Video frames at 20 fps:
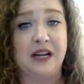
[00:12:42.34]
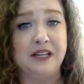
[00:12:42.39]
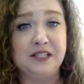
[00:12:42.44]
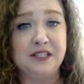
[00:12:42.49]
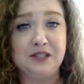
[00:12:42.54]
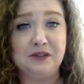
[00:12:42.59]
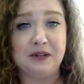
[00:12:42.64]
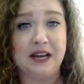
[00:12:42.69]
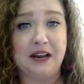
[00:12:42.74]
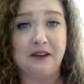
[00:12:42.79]
to
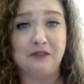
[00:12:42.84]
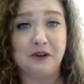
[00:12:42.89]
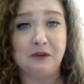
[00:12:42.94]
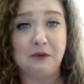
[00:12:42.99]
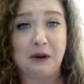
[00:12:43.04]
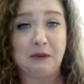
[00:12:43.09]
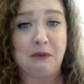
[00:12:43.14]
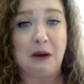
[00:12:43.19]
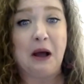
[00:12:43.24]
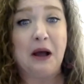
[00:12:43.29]
do it every
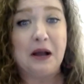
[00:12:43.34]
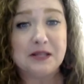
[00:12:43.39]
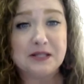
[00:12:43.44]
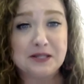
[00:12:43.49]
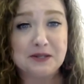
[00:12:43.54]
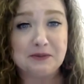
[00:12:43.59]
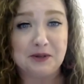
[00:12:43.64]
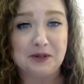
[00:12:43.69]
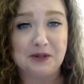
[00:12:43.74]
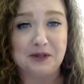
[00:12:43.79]
way
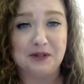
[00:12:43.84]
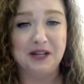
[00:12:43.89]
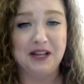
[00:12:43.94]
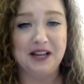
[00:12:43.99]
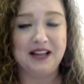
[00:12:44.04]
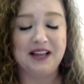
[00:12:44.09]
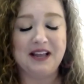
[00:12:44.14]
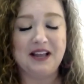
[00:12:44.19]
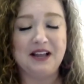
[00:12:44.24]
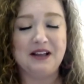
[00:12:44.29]
possible.
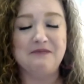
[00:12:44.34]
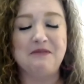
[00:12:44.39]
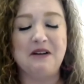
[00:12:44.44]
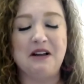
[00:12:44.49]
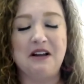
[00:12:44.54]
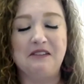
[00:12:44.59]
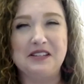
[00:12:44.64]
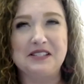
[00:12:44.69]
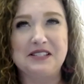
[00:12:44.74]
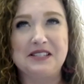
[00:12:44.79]

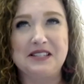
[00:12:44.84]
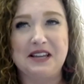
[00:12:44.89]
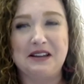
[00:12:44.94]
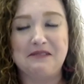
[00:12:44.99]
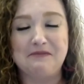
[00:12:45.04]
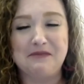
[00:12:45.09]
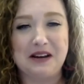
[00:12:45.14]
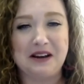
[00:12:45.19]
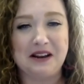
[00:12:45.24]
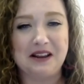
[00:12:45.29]
Obviously, as
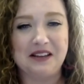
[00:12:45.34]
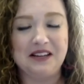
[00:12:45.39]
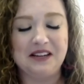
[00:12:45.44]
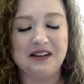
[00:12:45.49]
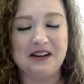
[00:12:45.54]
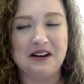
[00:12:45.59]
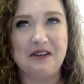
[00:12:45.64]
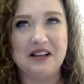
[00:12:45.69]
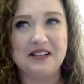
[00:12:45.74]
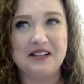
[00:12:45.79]

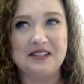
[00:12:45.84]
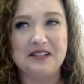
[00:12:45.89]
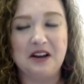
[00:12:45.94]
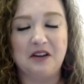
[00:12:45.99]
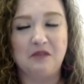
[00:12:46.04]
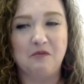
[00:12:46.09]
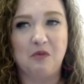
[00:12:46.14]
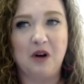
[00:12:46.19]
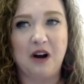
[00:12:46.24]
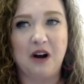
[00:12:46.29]
a
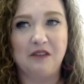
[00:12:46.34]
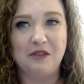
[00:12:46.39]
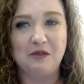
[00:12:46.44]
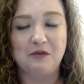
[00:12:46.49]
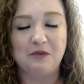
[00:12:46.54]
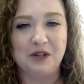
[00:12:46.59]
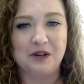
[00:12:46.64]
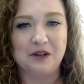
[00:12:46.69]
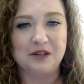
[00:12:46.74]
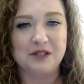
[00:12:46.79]
nonprofit,
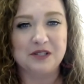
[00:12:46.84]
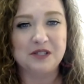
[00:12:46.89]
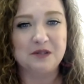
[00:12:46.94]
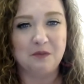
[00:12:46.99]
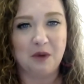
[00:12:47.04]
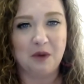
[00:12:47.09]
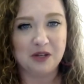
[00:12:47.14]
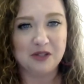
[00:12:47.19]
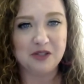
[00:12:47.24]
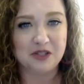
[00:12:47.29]
when you're a
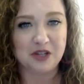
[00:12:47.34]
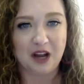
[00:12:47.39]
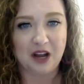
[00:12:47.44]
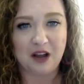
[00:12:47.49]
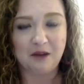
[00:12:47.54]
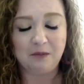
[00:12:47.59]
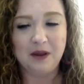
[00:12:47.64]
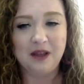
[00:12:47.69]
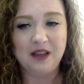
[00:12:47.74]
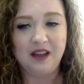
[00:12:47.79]
small
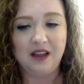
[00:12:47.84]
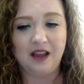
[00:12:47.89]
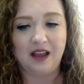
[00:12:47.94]
shop,